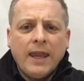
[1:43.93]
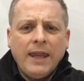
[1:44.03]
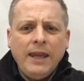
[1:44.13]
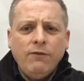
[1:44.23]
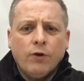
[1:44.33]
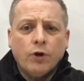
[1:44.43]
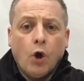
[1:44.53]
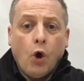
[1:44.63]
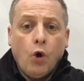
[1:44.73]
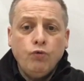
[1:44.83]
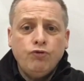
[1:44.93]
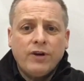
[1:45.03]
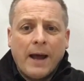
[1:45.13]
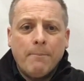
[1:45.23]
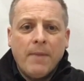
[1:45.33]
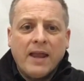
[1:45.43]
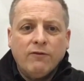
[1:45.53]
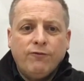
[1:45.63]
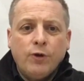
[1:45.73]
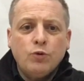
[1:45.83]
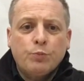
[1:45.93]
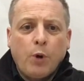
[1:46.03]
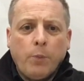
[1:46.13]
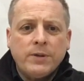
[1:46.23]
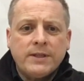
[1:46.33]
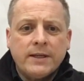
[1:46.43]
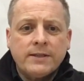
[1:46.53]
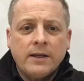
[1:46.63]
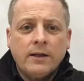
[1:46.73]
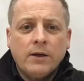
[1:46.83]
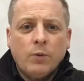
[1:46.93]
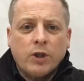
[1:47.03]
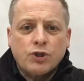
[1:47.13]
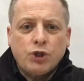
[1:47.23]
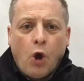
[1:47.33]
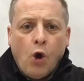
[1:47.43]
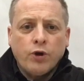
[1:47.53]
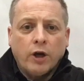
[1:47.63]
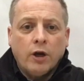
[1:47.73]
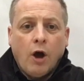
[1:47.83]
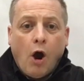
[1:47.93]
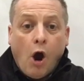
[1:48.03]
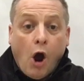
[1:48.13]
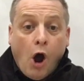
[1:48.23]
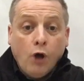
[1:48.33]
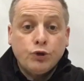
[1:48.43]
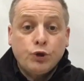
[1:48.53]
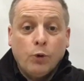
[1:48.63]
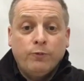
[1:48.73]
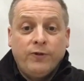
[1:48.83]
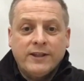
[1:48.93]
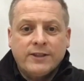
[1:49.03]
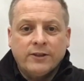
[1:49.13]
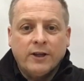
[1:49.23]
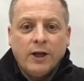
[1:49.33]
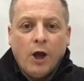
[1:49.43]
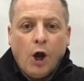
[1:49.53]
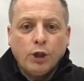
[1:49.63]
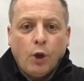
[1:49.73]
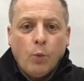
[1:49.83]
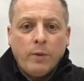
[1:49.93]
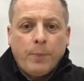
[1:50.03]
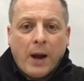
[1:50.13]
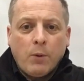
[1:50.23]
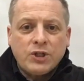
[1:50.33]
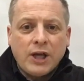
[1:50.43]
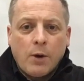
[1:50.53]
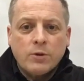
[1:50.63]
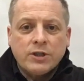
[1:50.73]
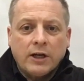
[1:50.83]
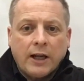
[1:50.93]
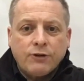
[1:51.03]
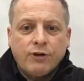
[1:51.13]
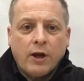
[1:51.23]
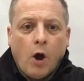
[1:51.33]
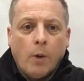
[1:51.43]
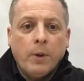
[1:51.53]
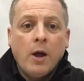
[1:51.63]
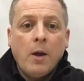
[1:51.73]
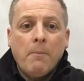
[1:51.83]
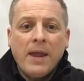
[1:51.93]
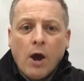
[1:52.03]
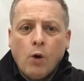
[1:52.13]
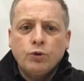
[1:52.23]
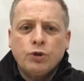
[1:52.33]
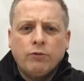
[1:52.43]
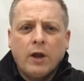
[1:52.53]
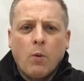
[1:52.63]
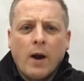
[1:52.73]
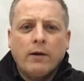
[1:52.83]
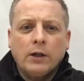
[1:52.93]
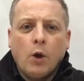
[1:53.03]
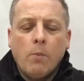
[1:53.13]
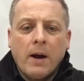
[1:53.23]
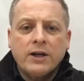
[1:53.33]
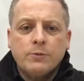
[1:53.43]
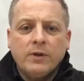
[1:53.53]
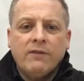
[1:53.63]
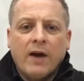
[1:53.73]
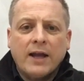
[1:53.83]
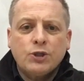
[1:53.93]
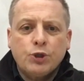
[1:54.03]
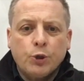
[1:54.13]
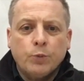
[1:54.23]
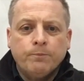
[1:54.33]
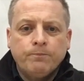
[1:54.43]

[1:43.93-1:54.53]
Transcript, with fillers: Even 100 amp main fuse properties with a sauna or hot tub fitted along with power showers and electric hob may also require a load management device too.